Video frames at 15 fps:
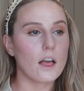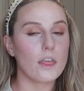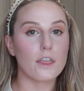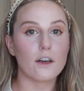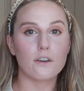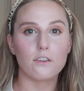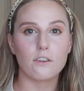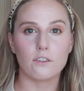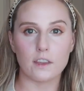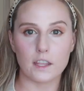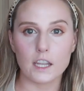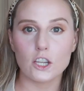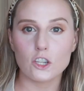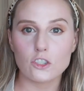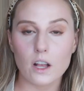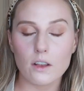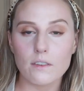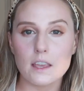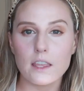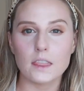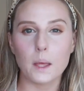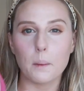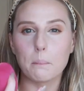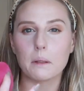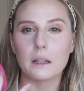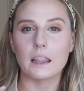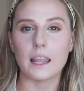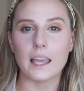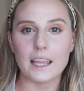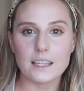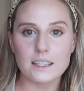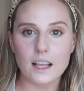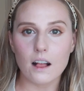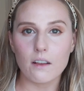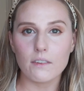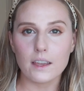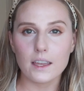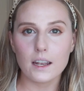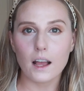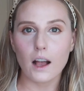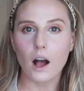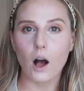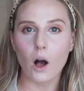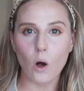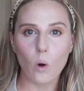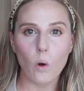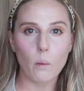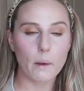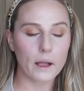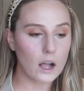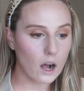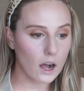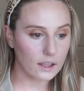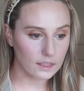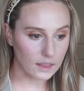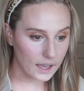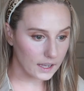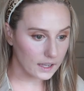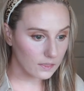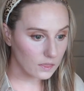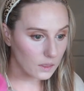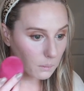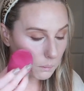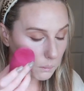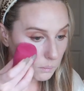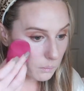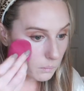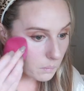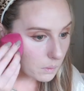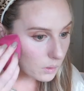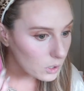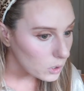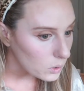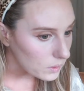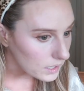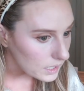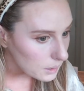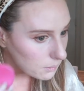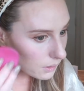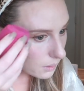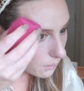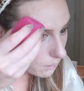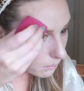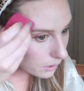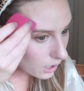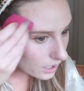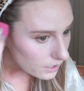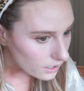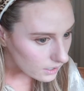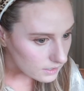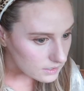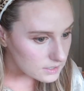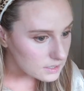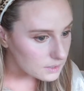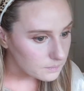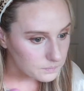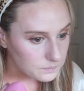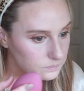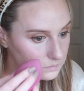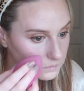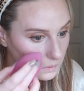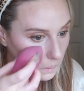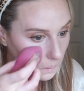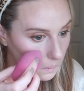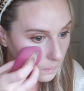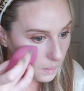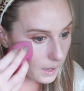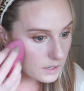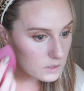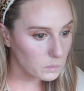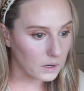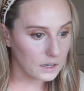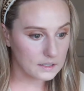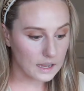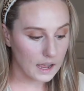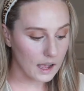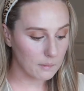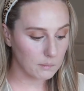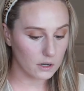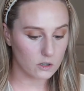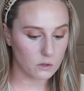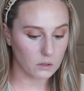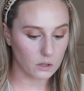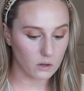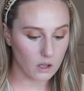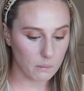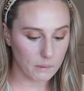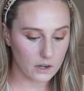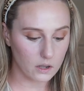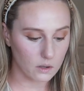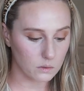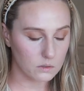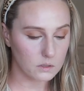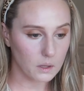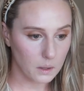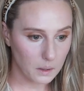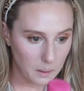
the finish of it, the blend of it, oh my god, like the cream products, that is where it's at. I'm gonna do a little on my nose.